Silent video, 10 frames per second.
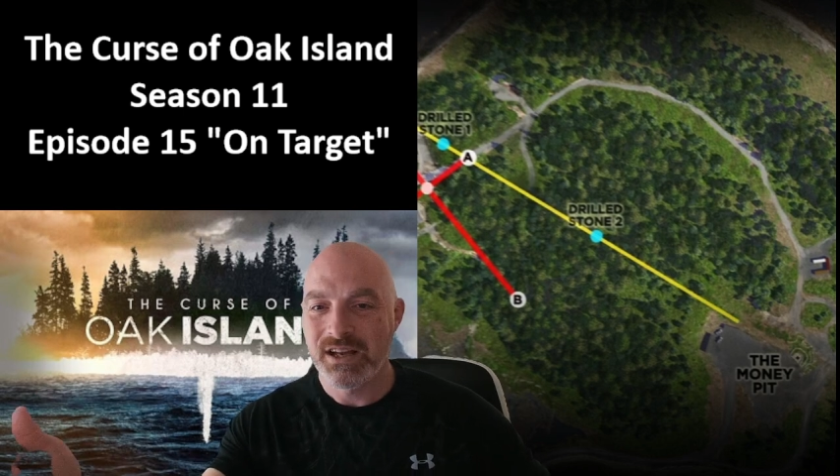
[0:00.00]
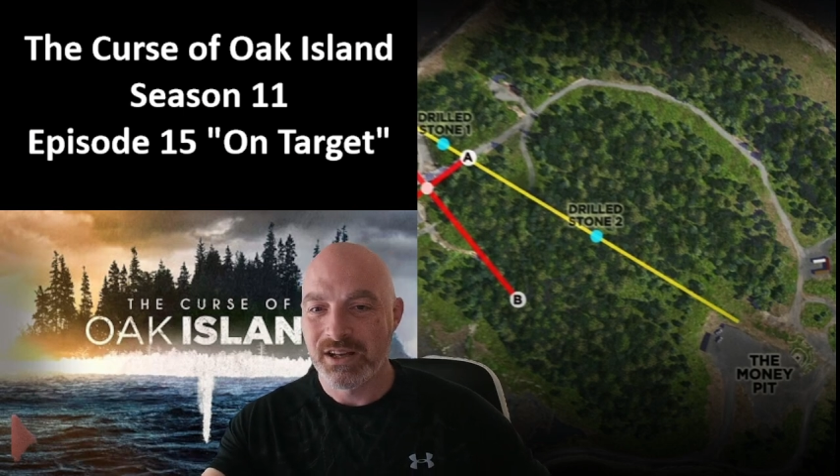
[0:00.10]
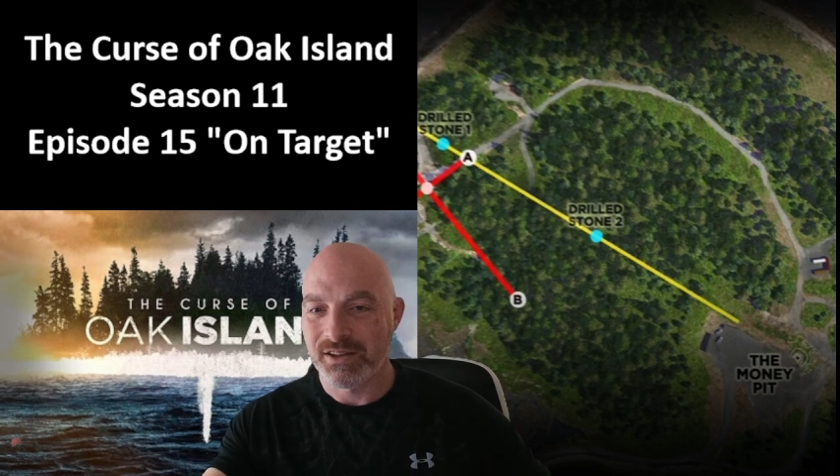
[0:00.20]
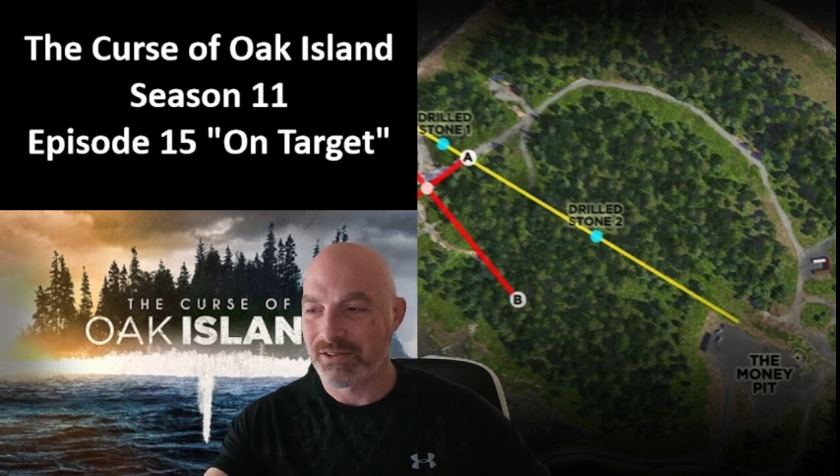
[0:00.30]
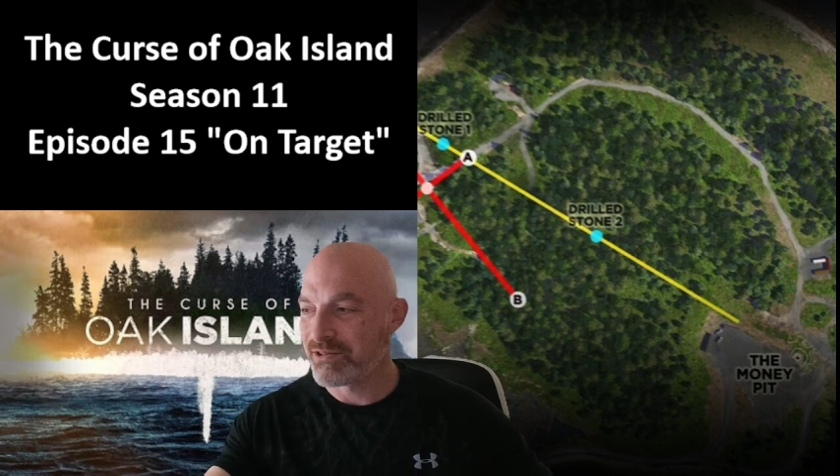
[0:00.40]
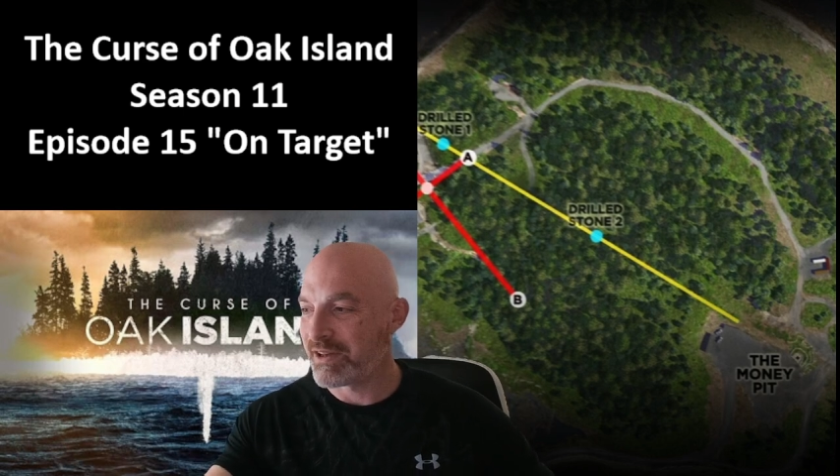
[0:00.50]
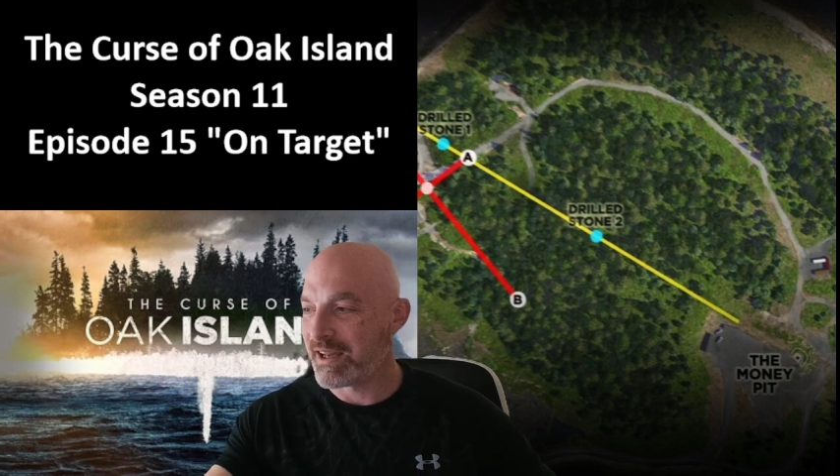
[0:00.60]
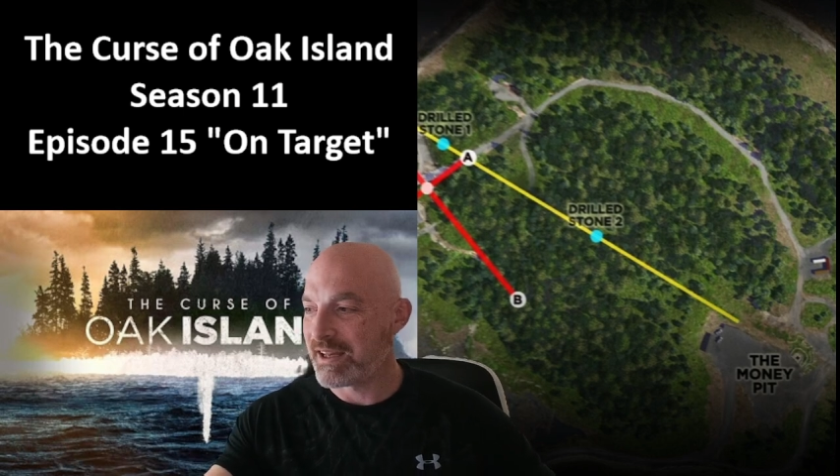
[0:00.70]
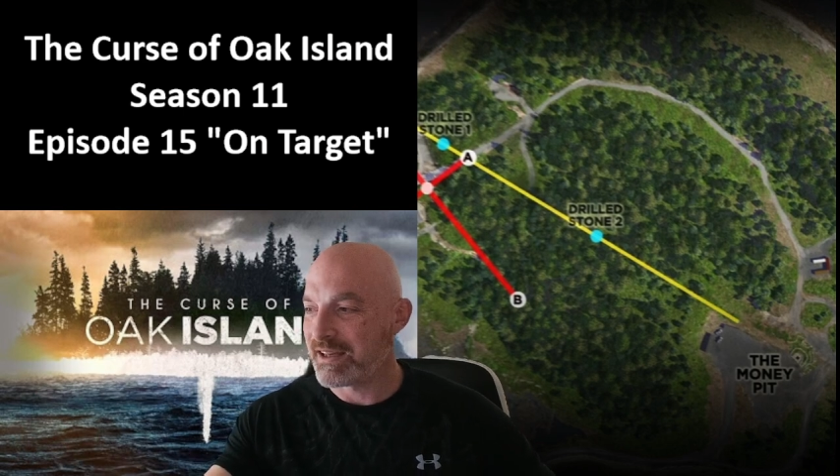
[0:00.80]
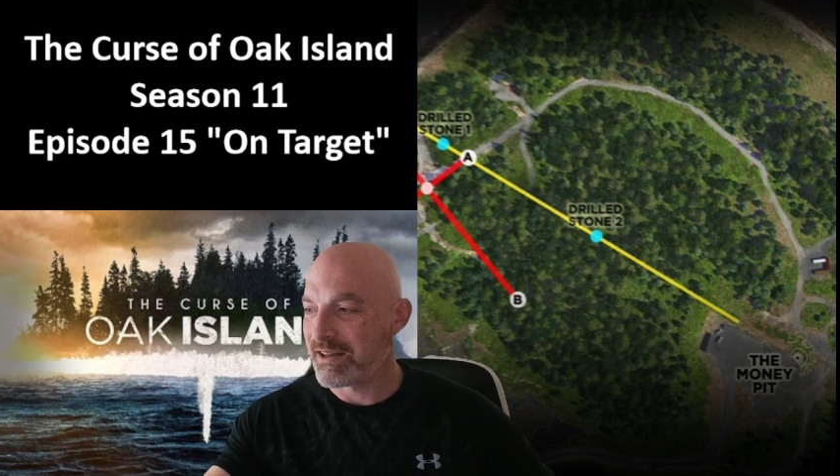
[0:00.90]

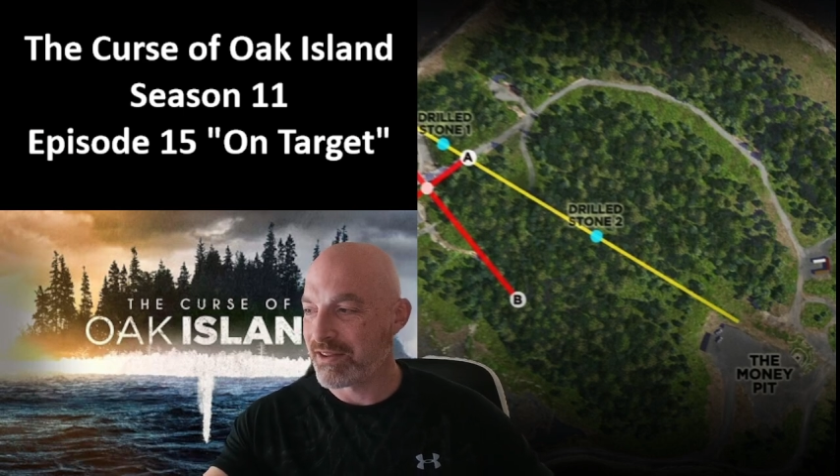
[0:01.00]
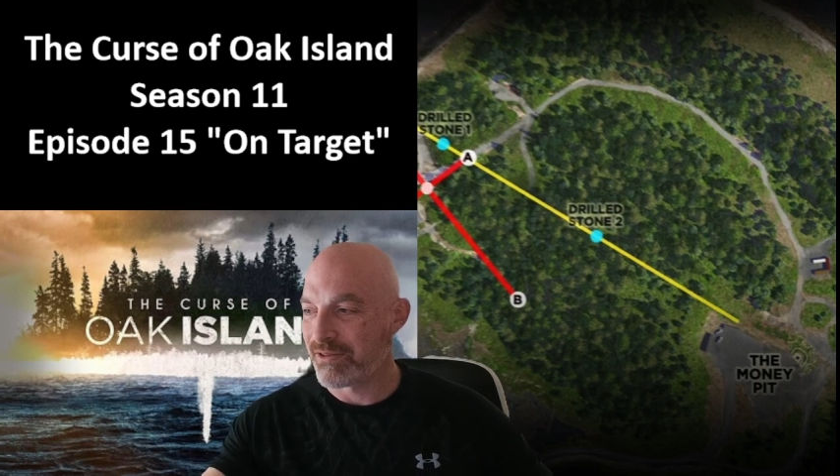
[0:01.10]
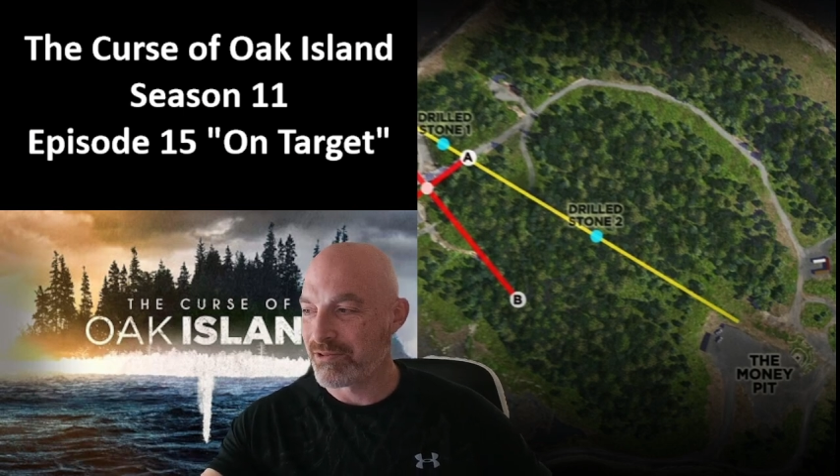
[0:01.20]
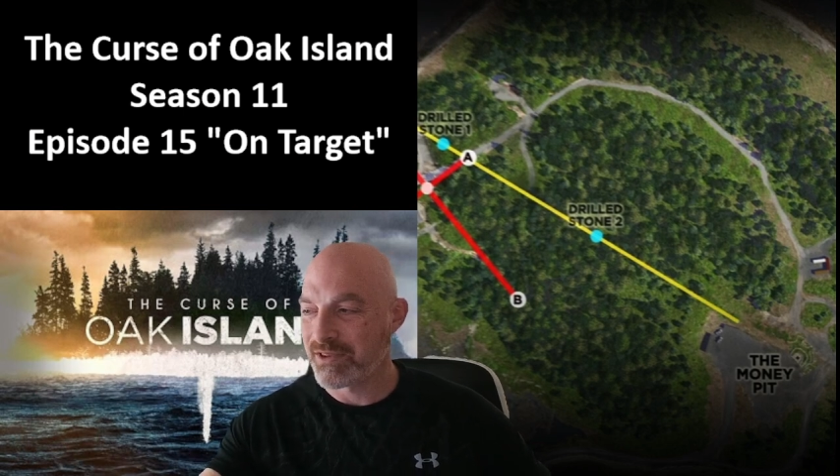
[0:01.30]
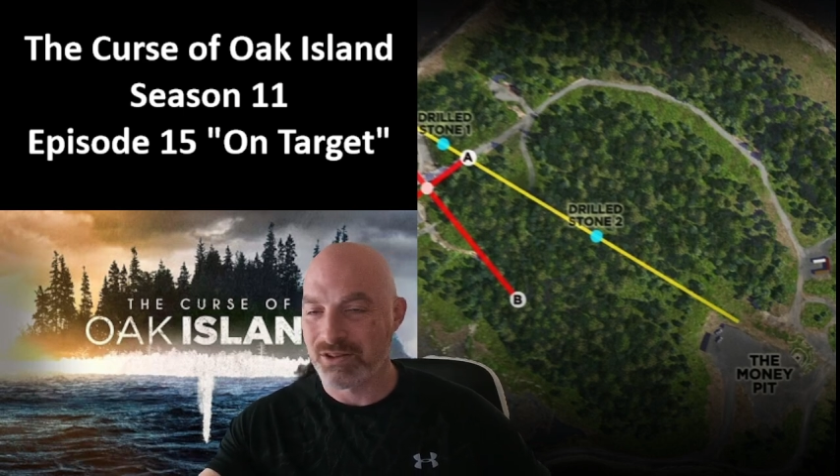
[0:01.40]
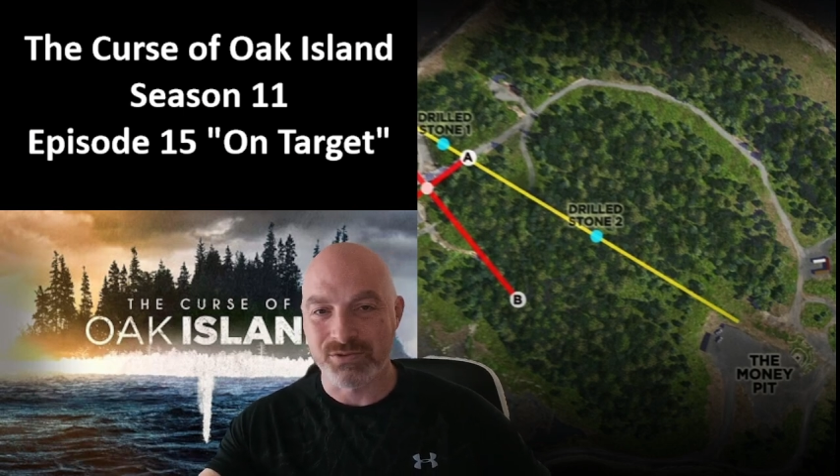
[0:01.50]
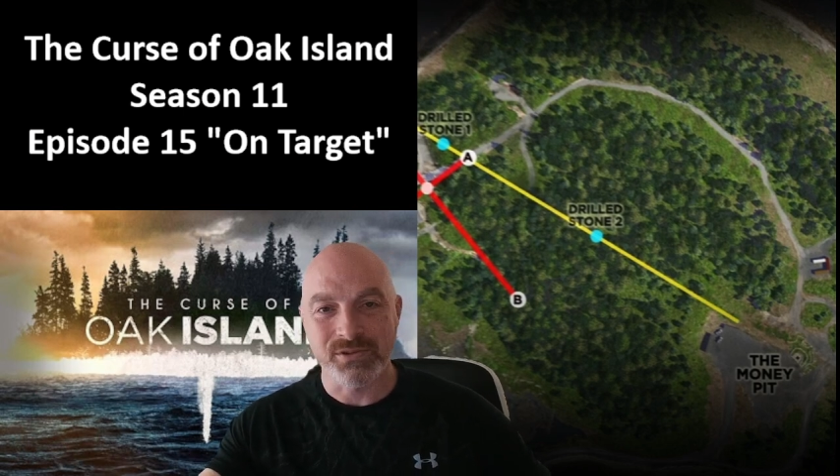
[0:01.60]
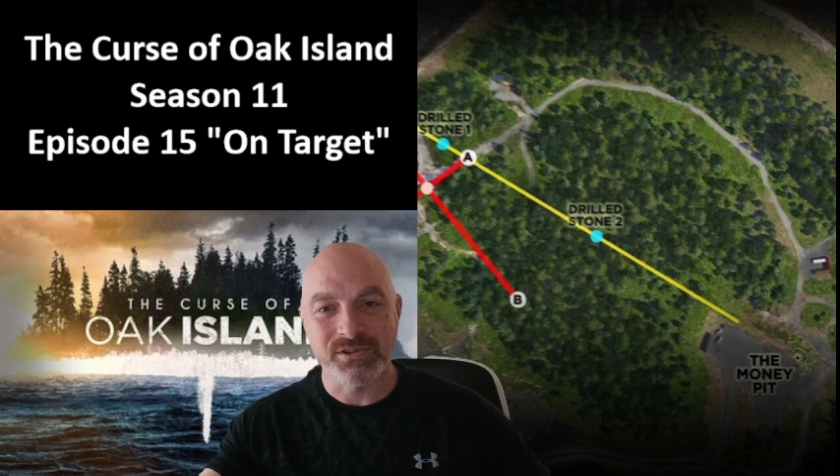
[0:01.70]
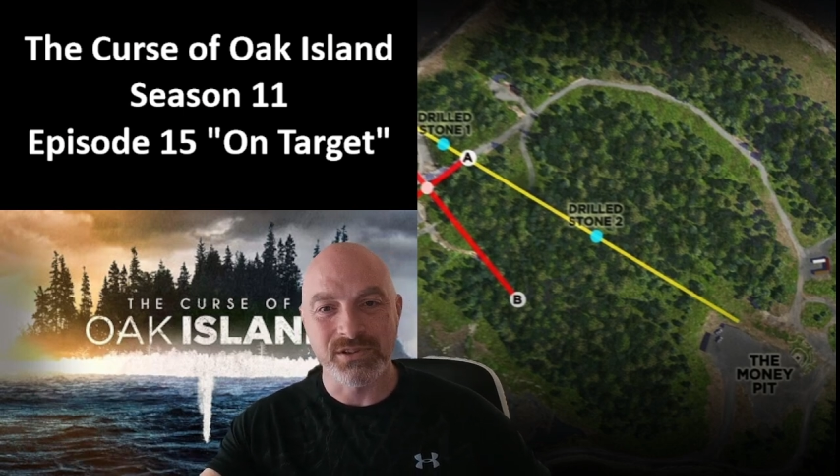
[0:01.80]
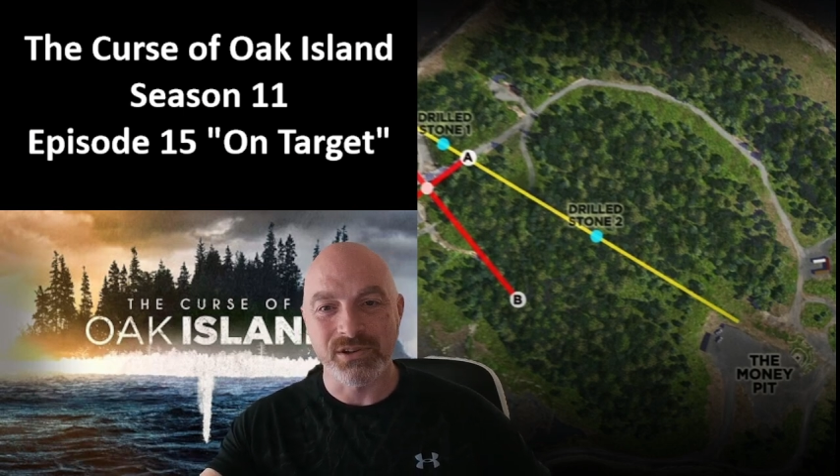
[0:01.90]
through the
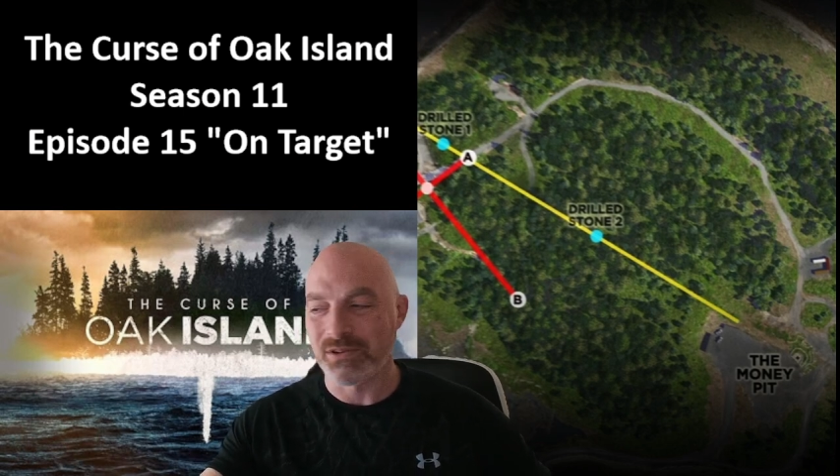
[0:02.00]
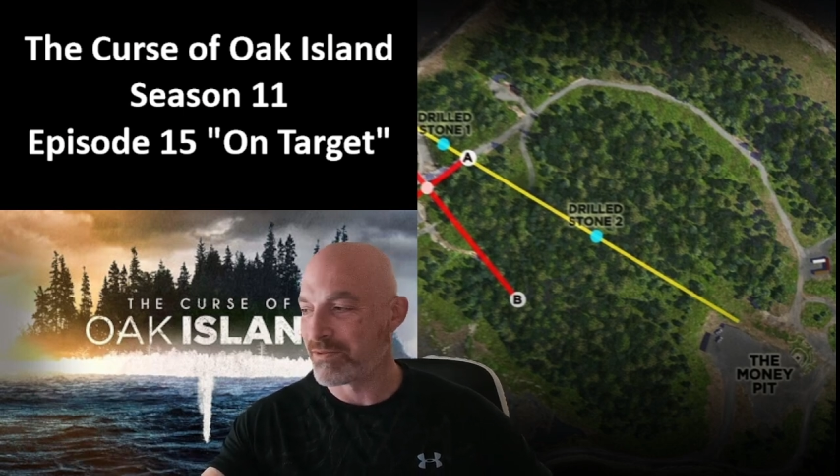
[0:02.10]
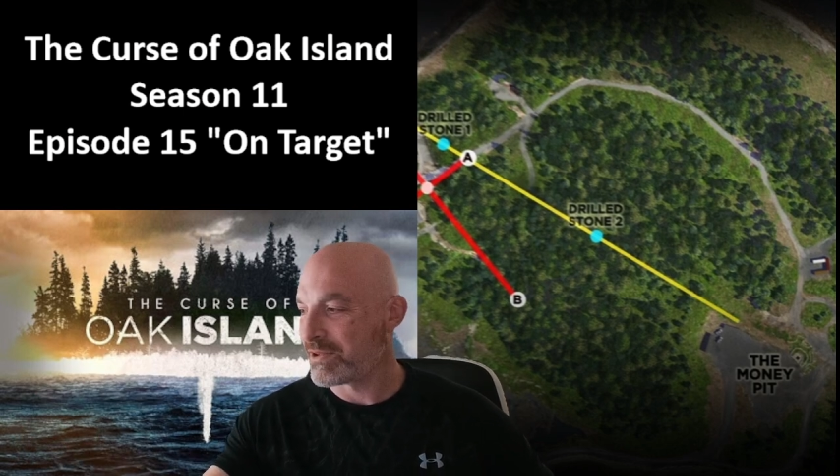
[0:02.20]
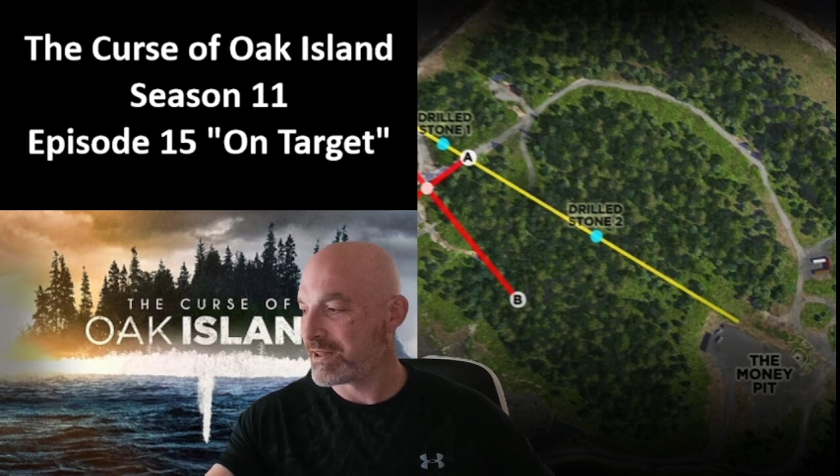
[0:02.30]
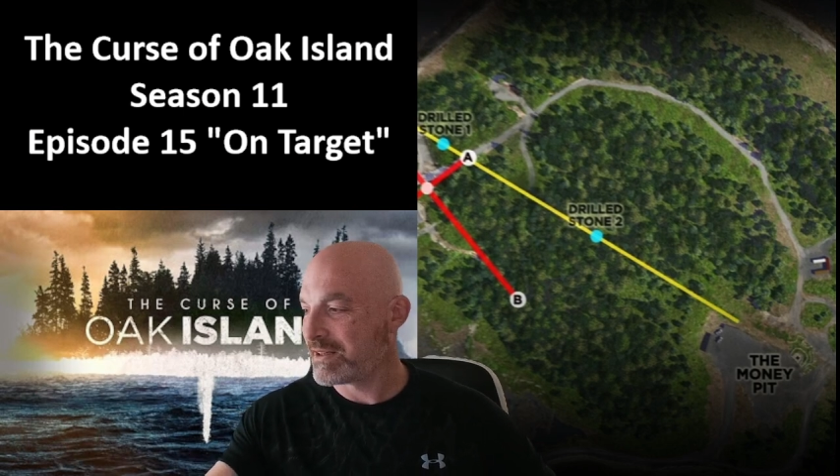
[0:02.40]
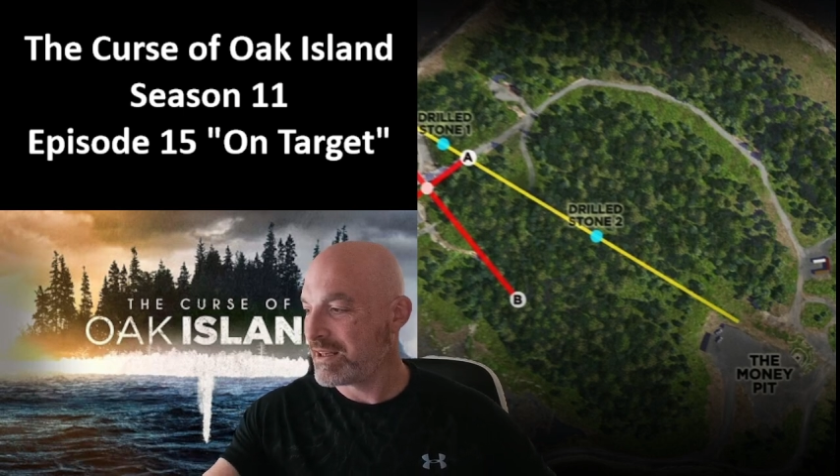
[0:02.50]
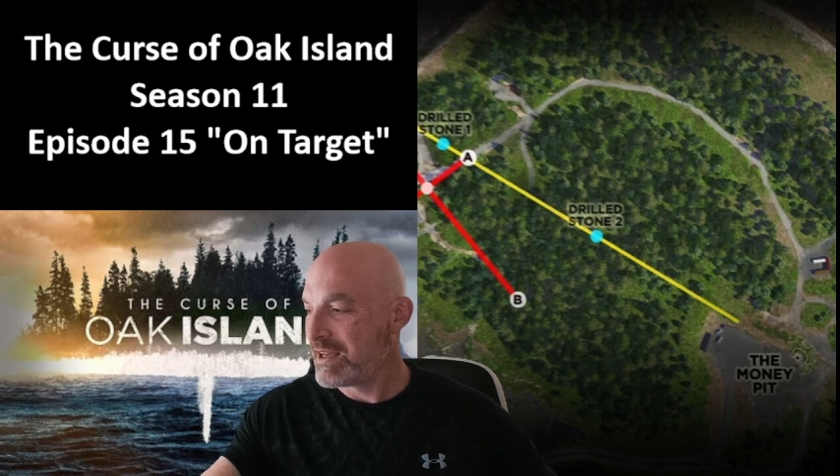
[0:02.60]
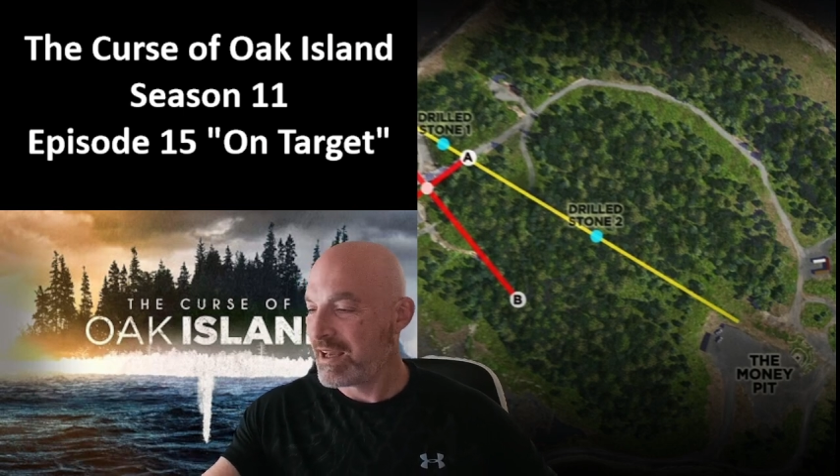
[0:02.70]
drilled stone one.